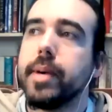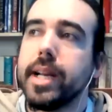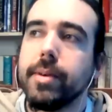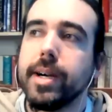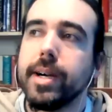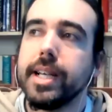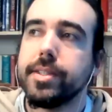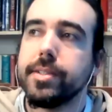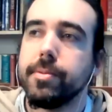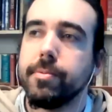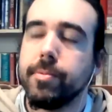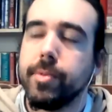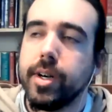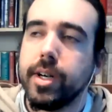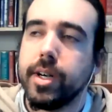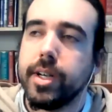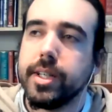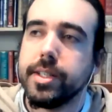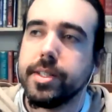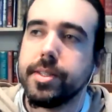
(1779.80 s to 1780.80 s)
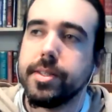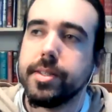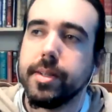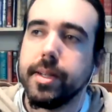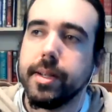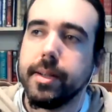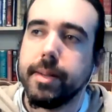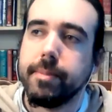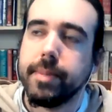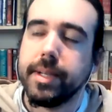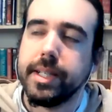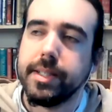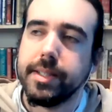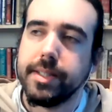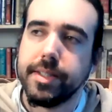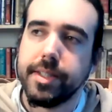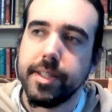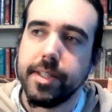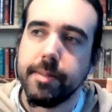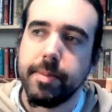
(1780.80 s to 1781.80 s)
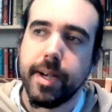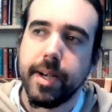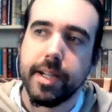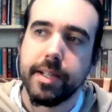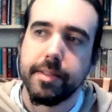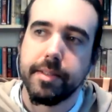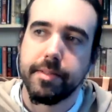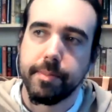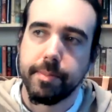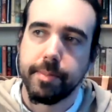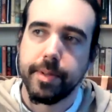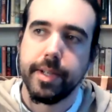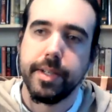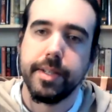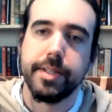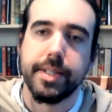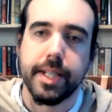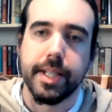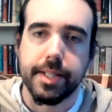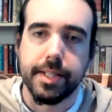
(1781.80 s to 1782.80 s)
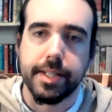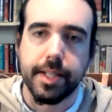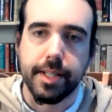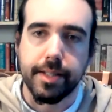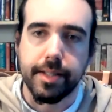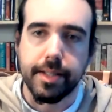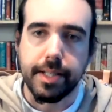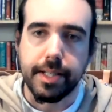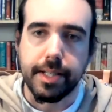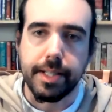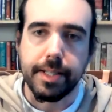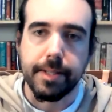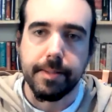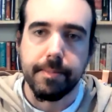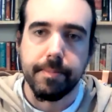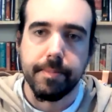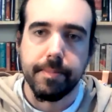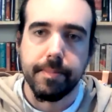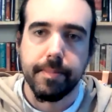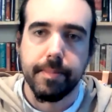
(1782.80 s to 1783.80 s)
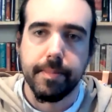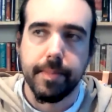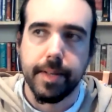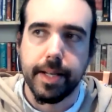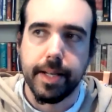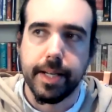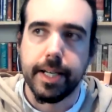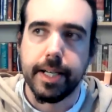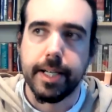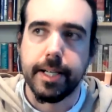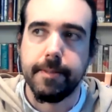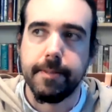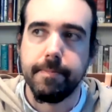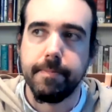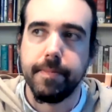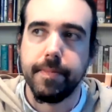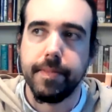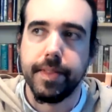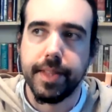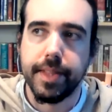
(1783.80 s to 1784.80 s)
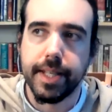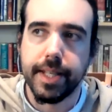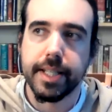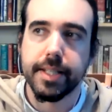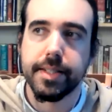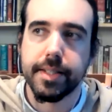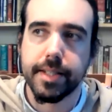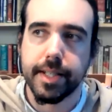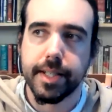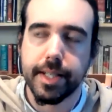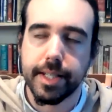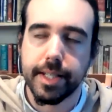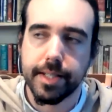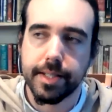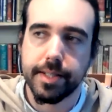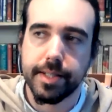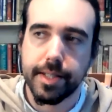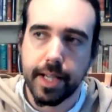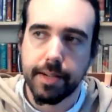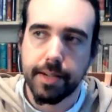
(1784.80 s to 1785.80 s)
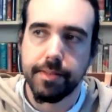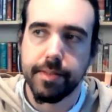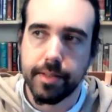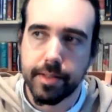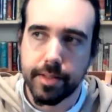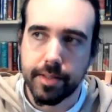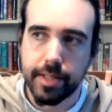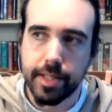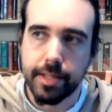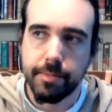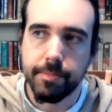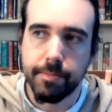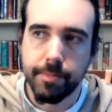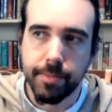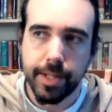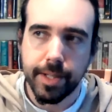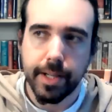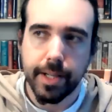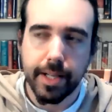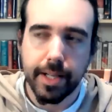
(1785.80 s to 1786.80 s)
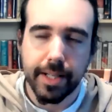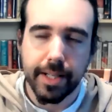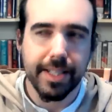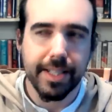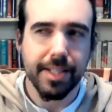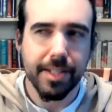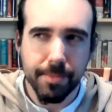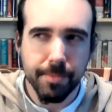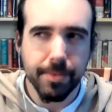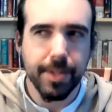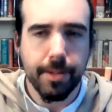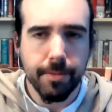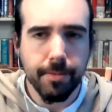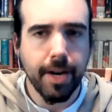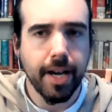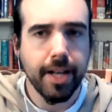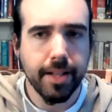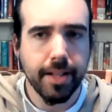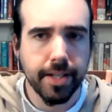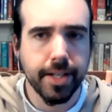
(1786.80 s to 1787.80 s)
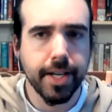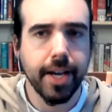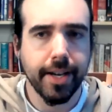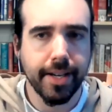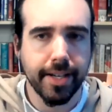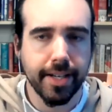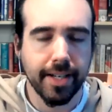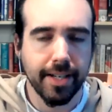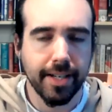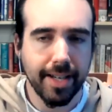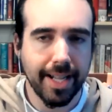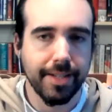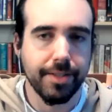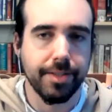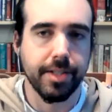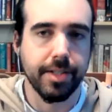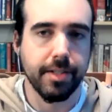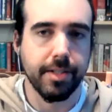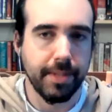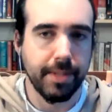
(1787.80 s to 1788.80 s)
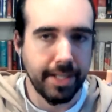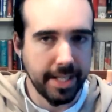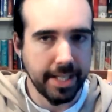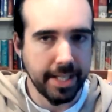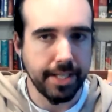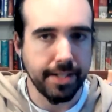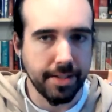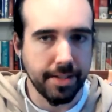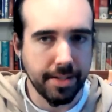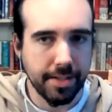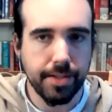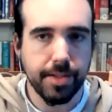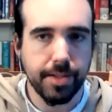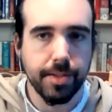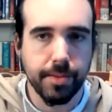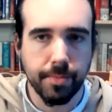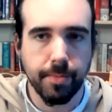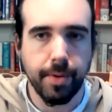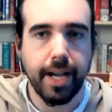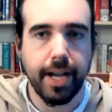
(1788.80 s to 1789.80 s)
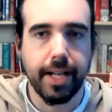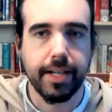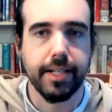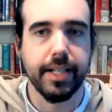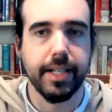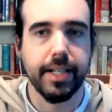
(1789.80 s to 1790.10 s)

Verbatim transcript: ways it was, but it's still part of a process, I think. Um, this is definitely, re this is really where the Gurkha legend begins. This is when